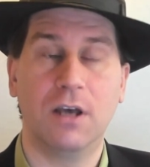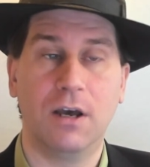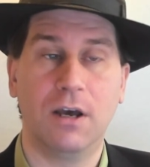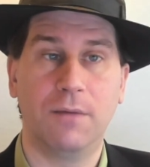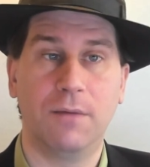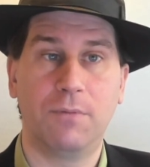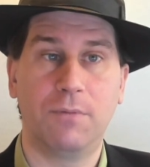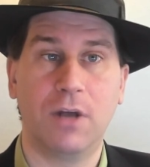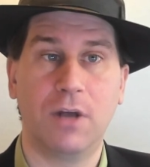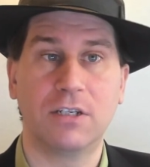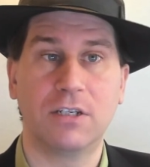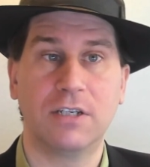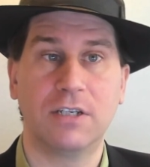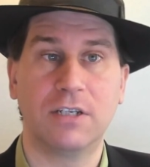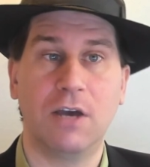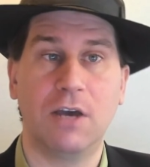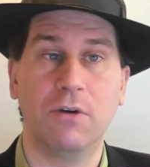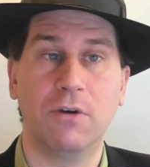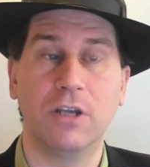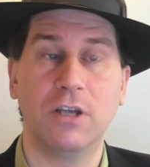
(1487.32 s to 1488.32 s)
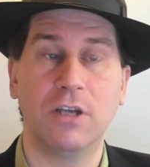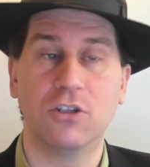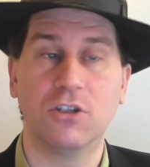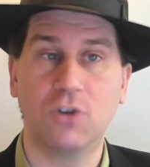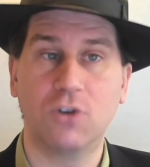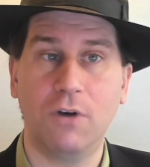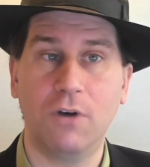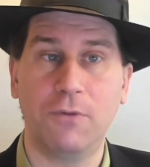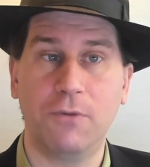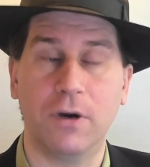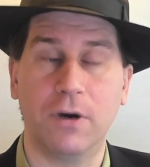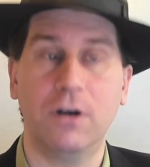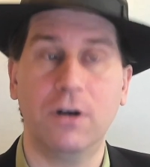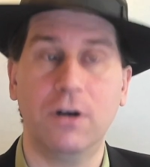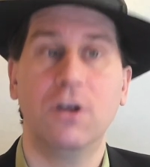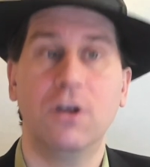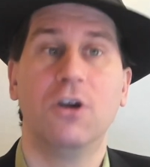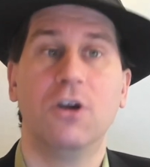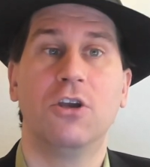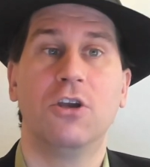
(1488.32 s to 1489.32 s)
process out in software,
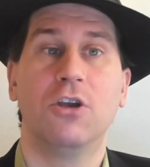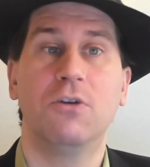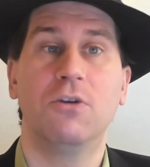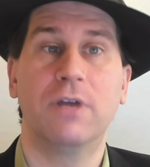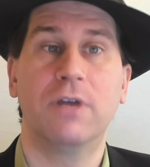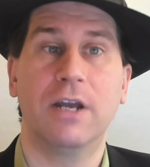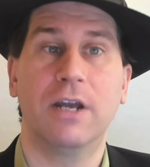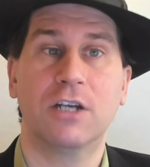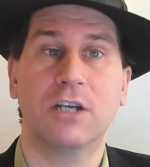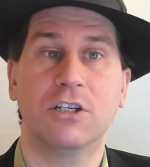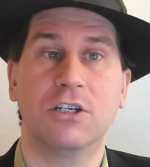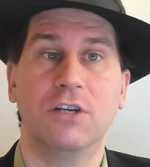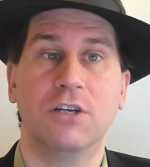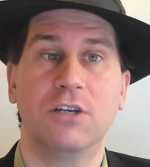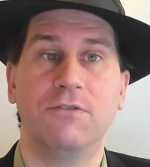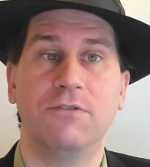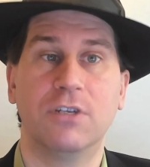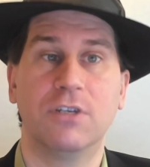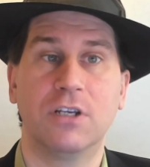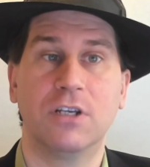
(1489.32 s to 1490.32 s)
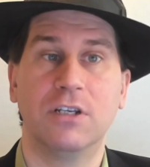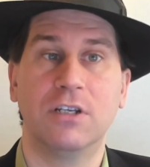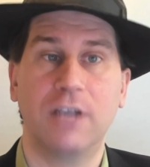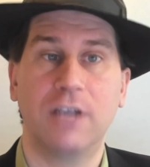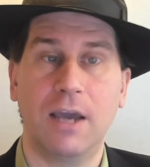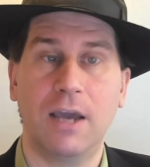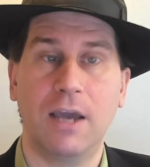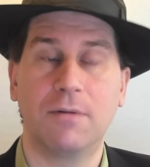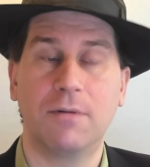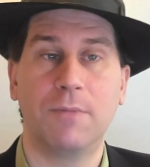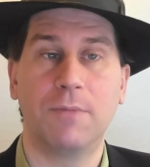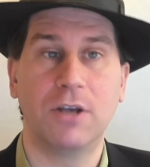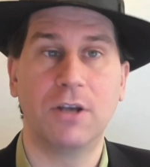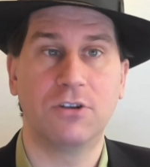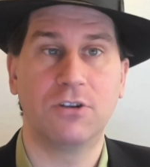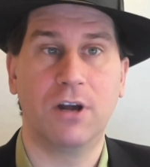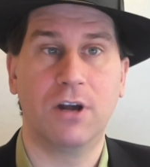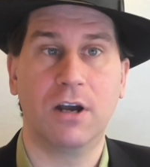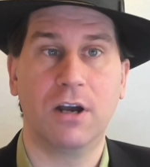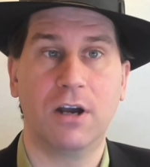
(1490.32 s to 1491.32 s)
you can actually visit
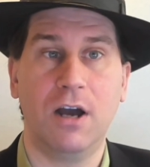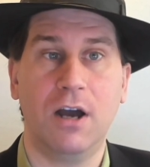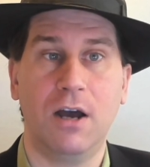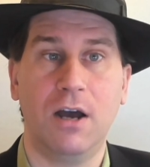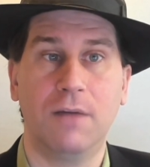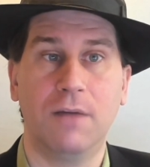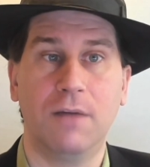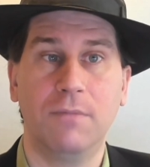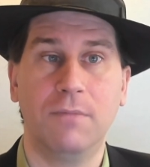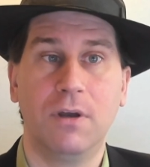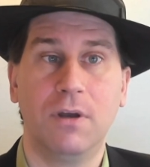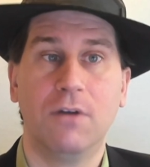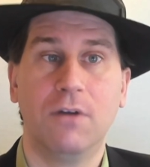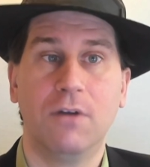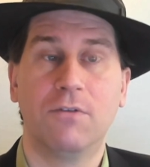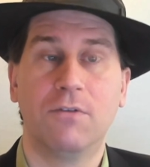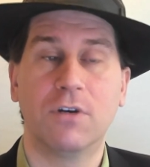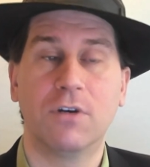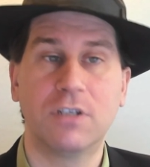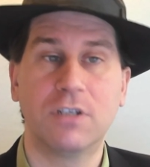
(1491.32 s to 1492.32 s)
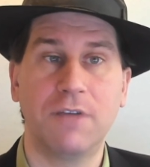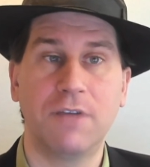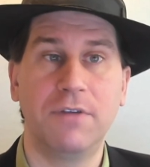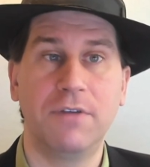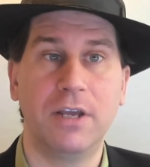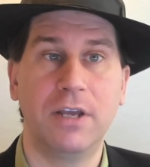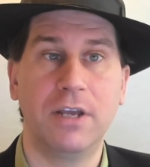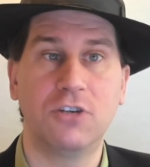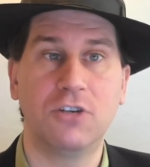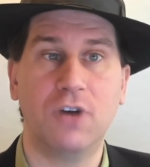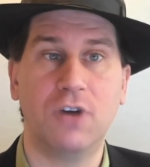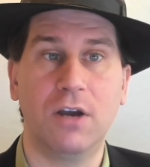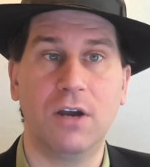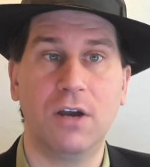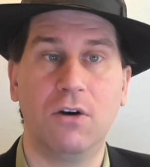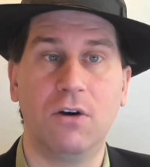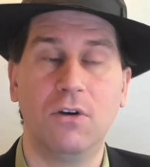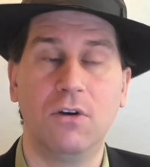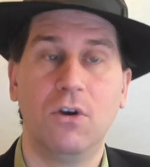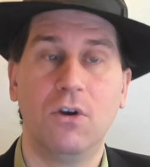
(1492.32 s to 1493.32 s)
dayoptimizer.com for a 7-day
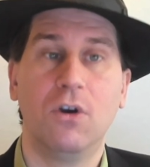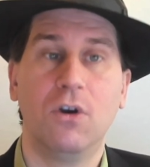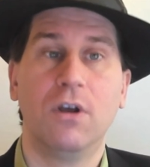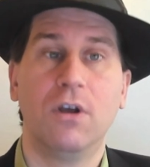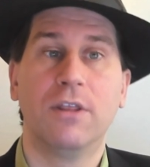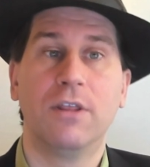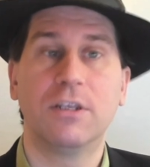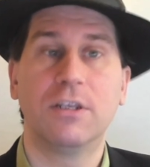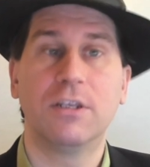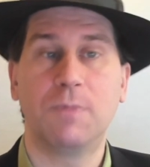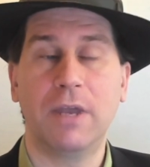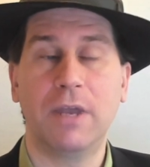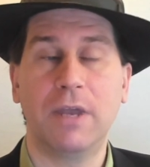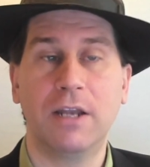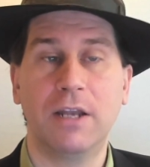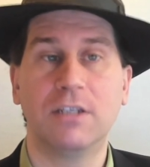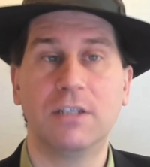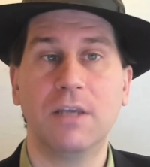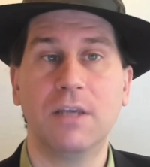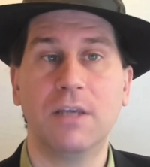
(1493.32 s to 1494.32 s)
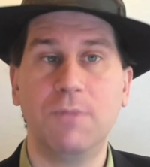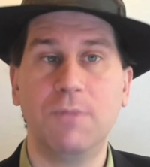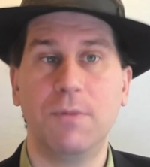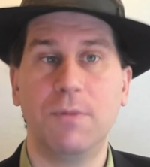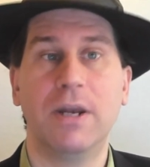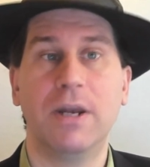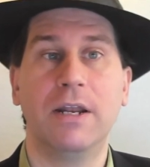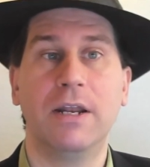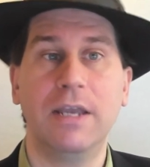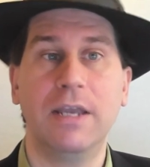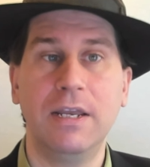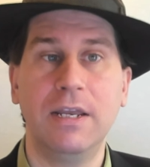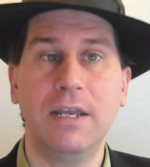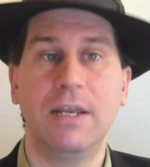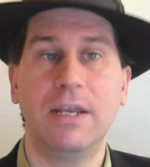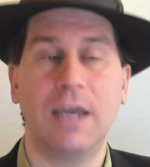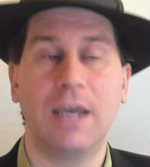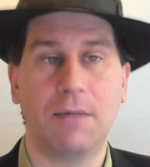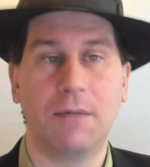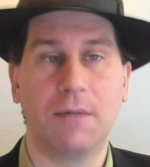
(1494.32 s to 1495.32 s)
trial This plan is implemented in
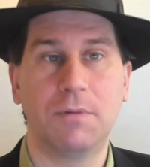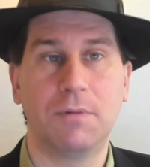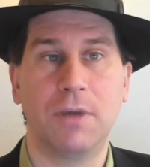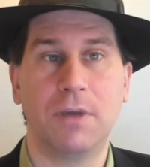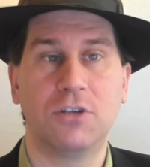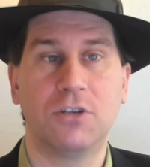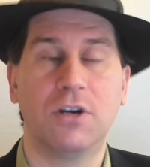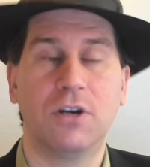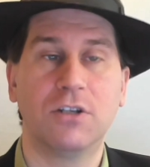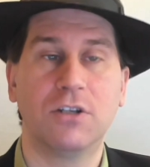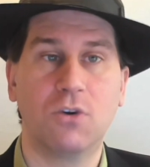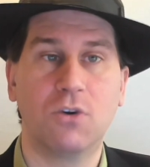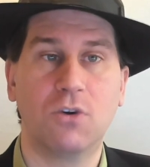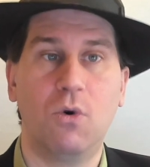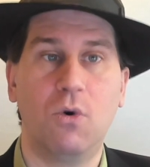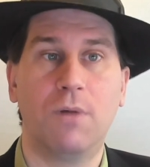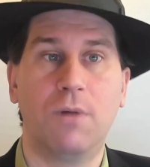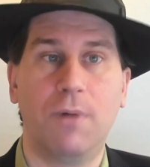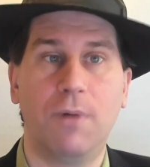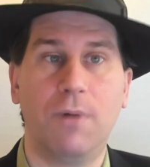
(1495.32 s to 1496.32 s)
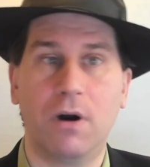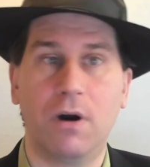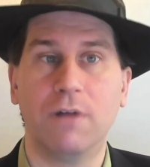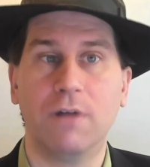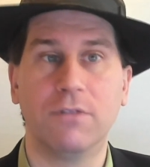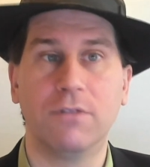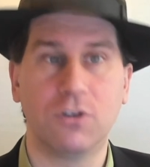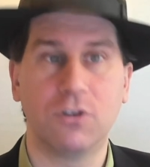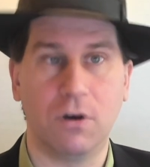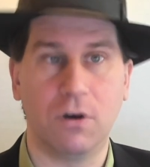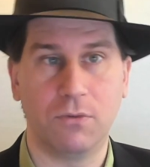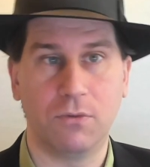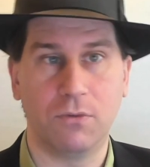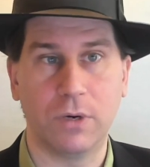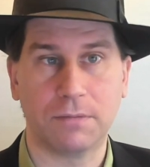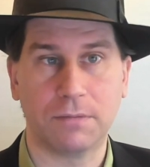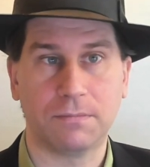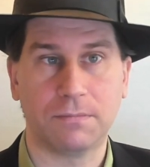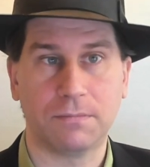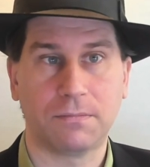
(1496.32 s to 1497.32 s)
Day Optimizer as a core part of the
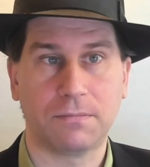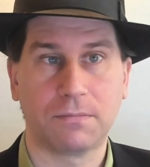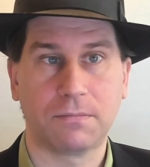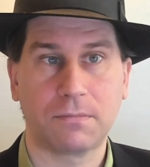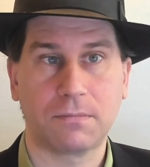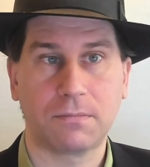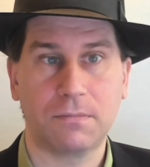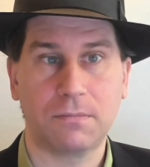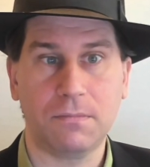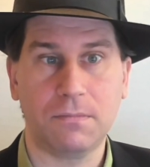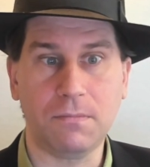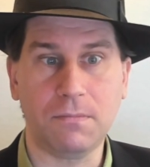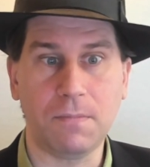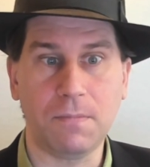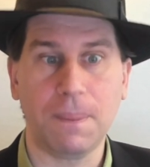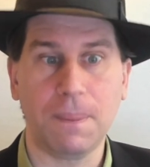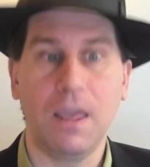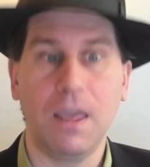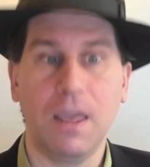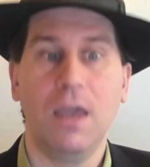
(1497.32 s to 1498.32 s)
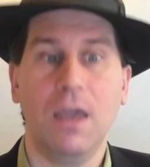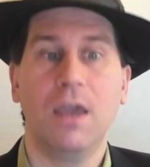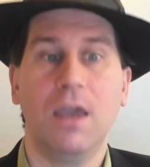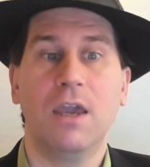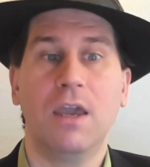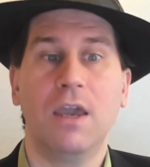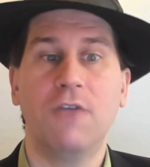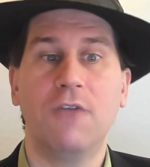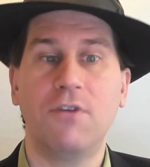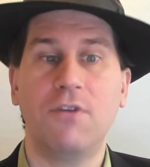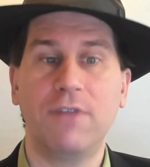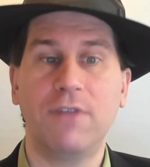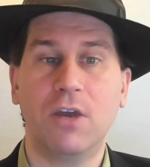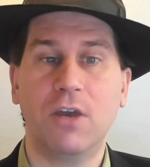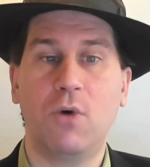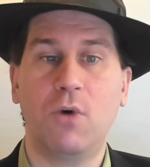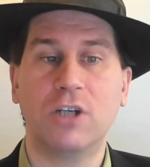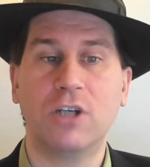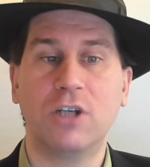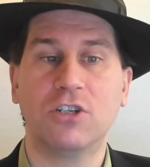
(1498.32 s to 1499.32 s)
software. If you have any
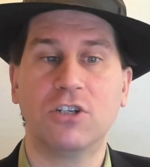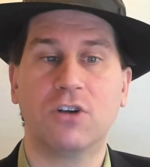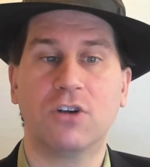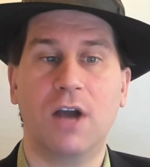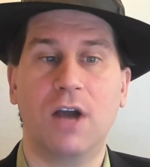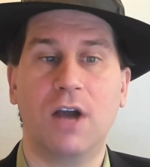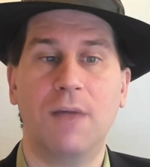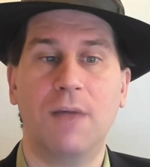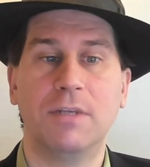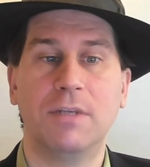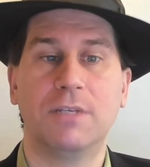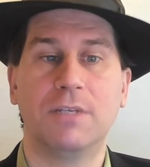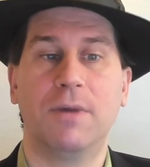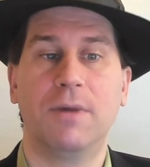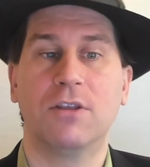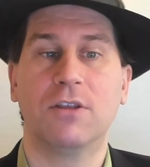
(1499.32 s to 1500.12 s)
questions or comments about the